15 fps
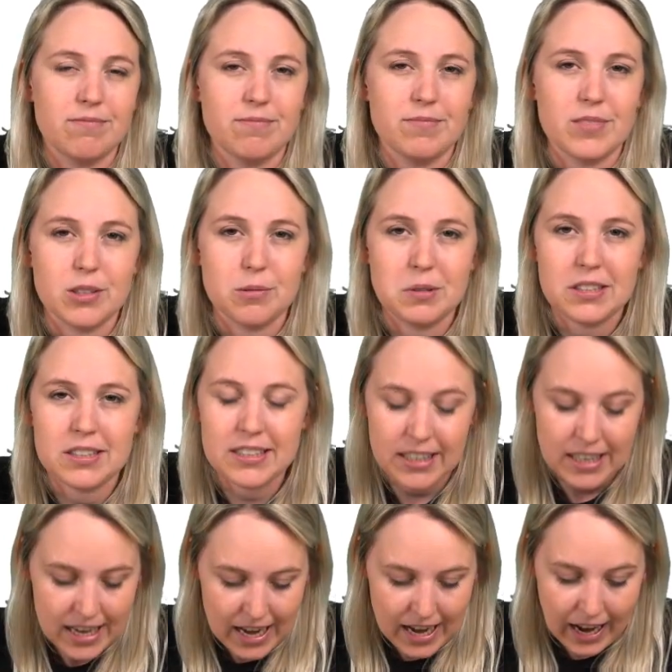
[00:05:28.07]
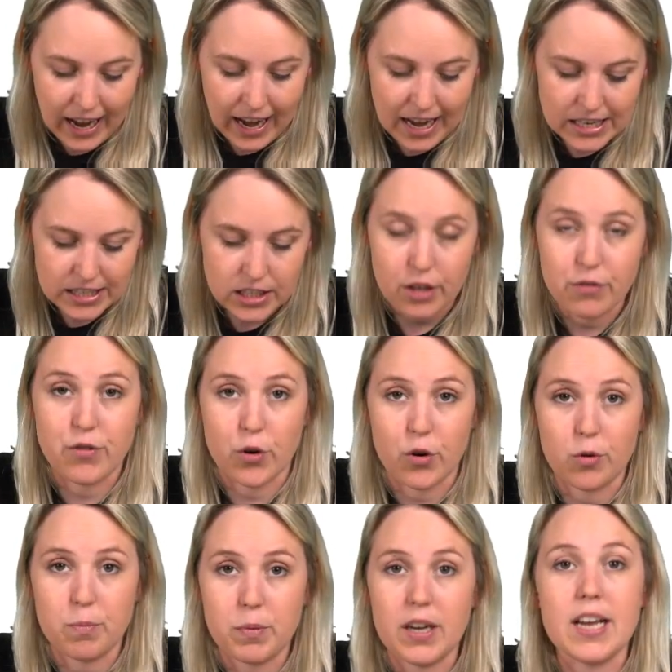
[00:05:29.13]
obviously, and a
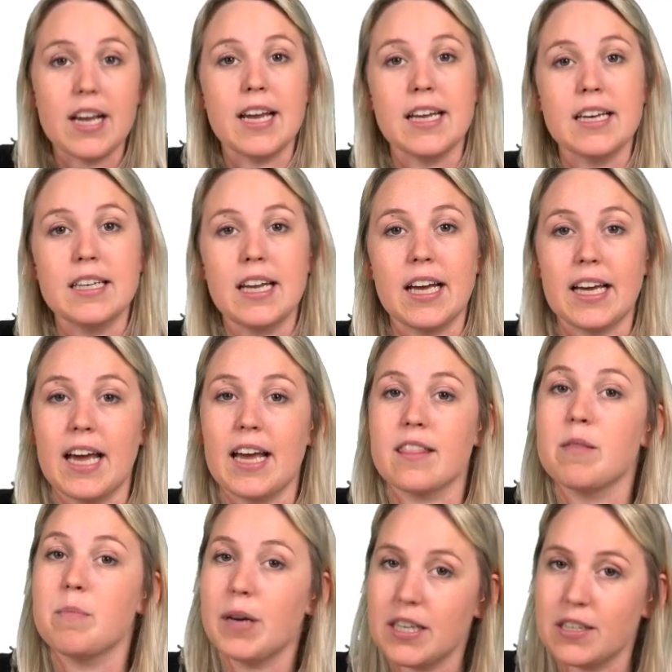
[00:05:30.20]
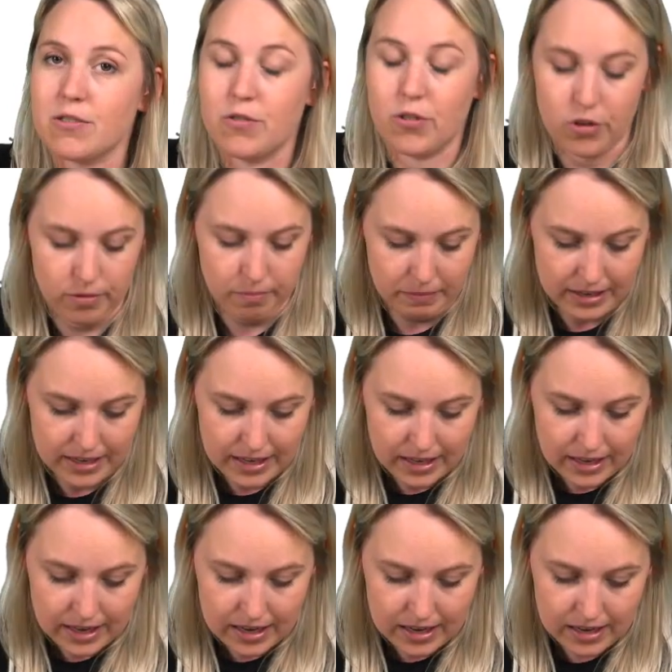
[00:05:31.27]
verb in, again, the base form.
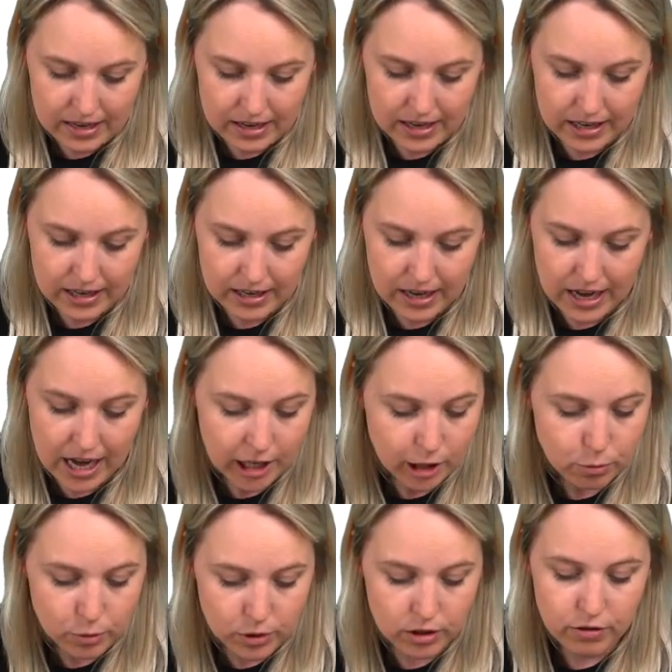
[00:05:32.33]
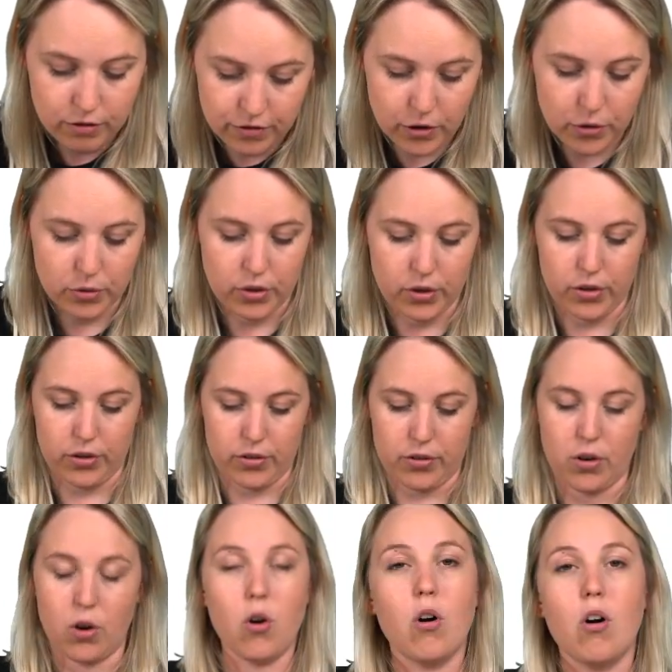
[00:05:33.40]
I will phone her,
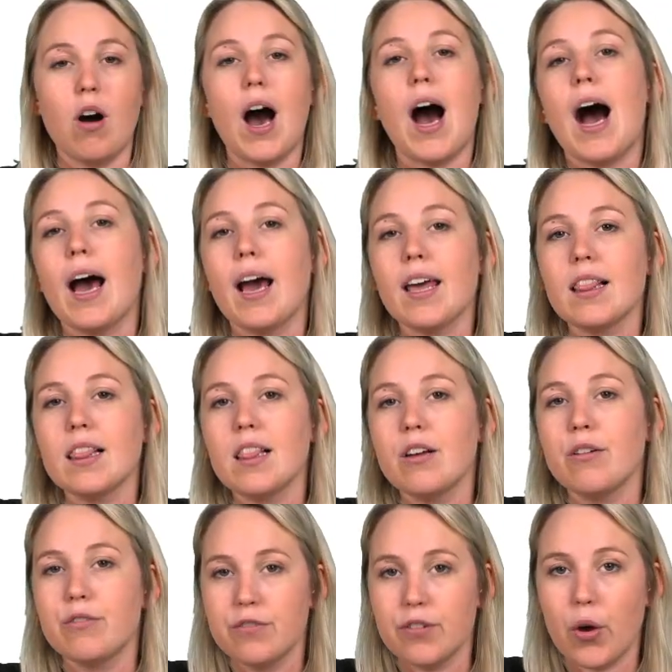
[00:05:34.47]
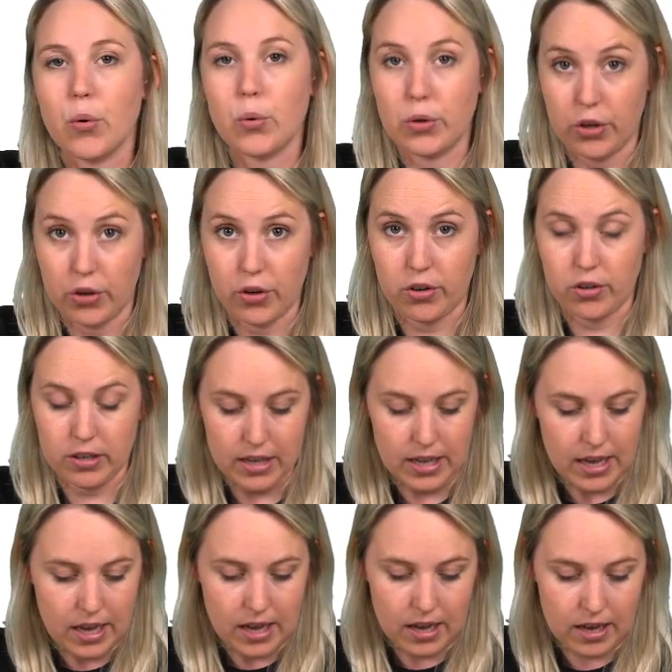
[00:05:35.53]
or I'll phone her.
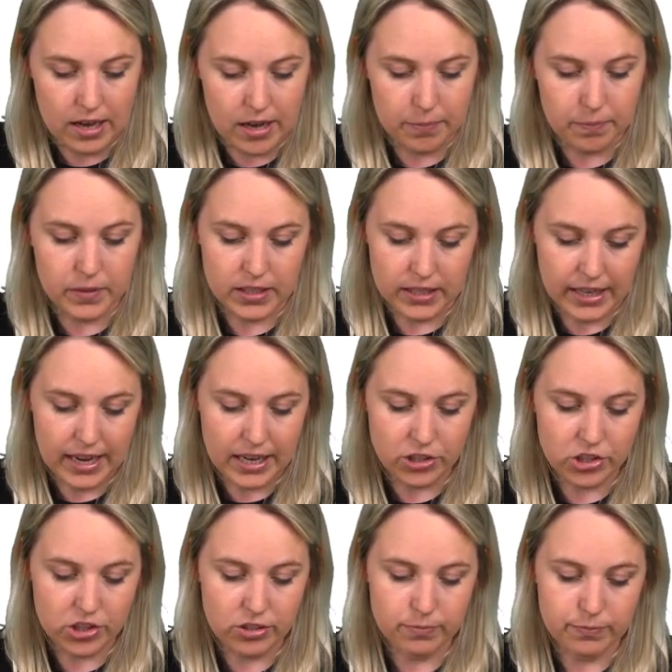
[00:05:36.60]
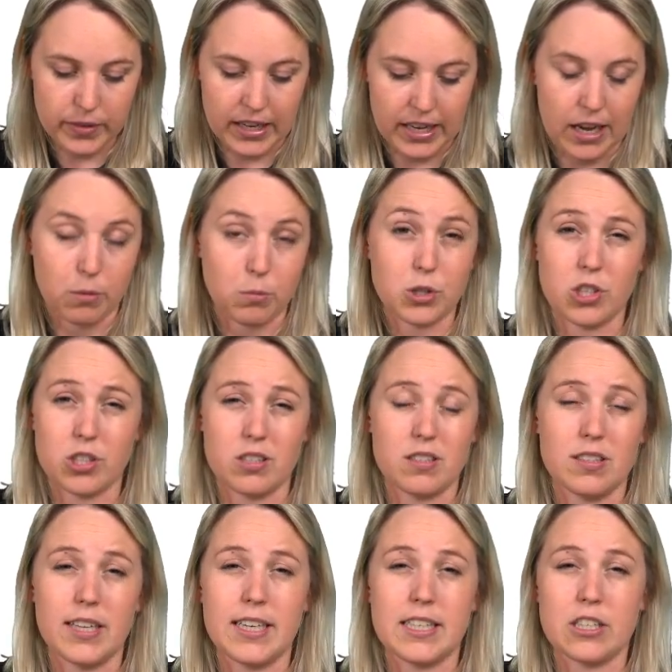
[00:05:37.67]
The negation, again, we just
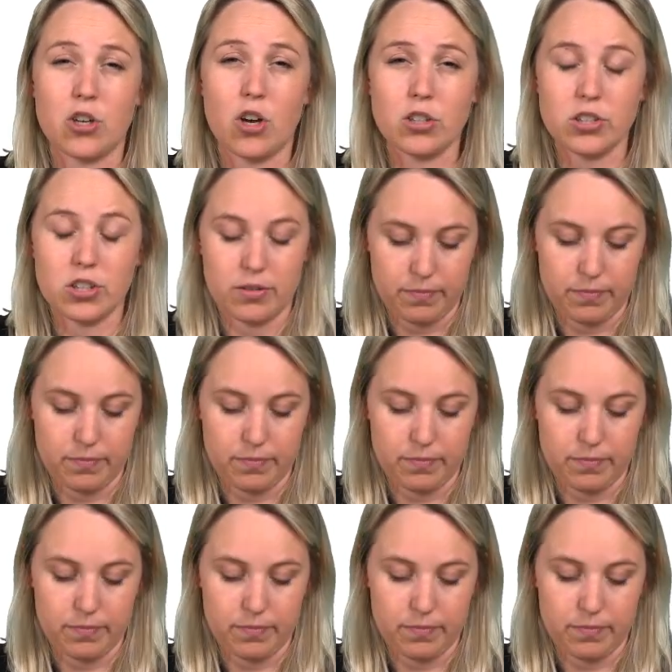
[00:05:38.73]
need a not.